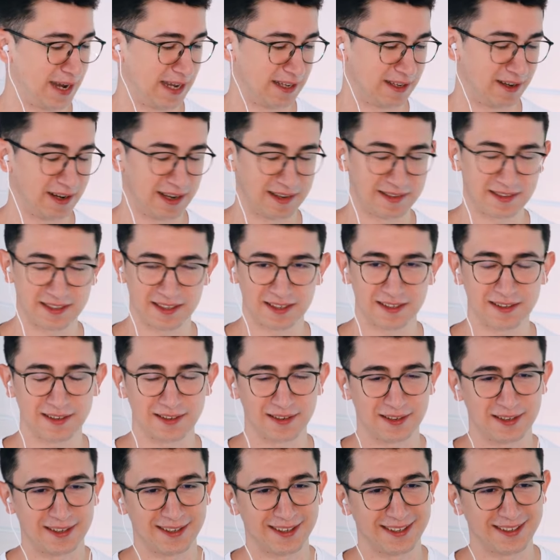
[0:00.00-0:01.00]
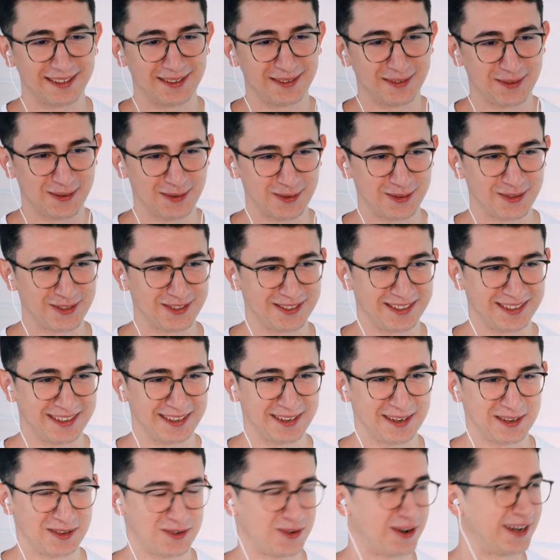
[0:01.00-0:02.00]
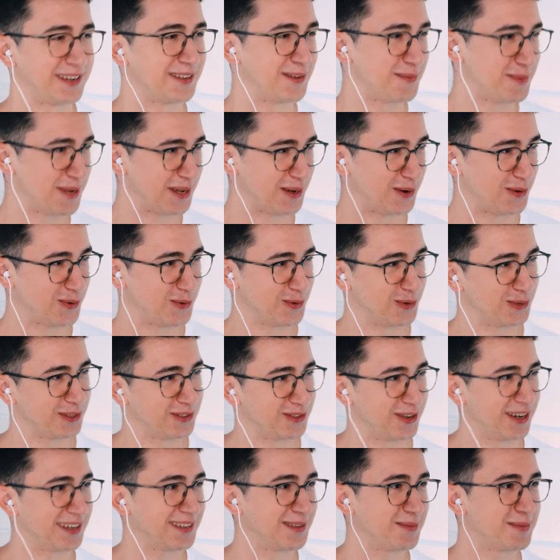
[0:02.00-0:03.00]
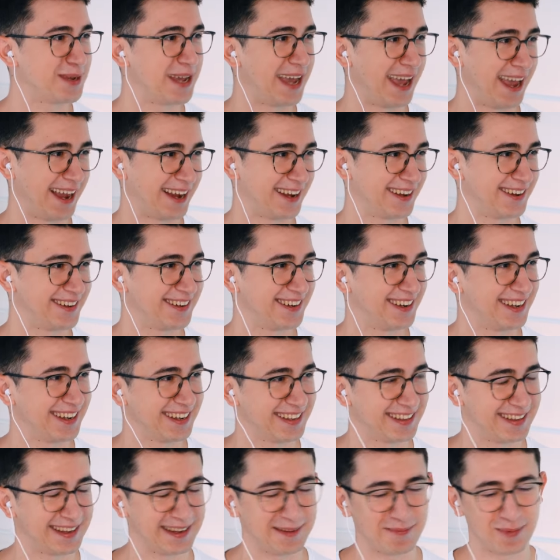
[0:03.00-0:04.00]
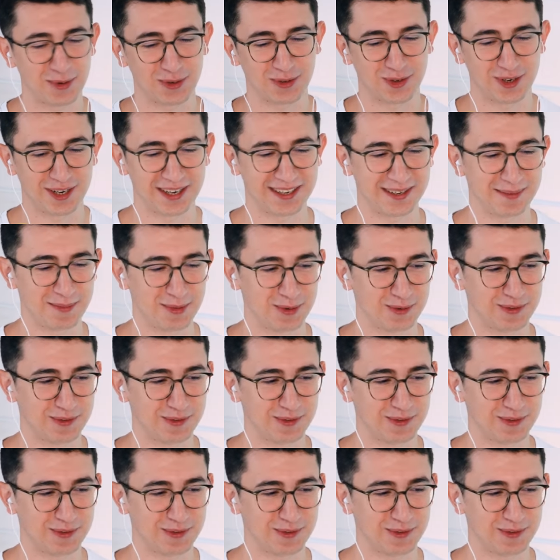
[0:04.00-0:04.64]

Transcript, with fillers: adolescent who's trying to be cool, trying to be a hacker like they portray in the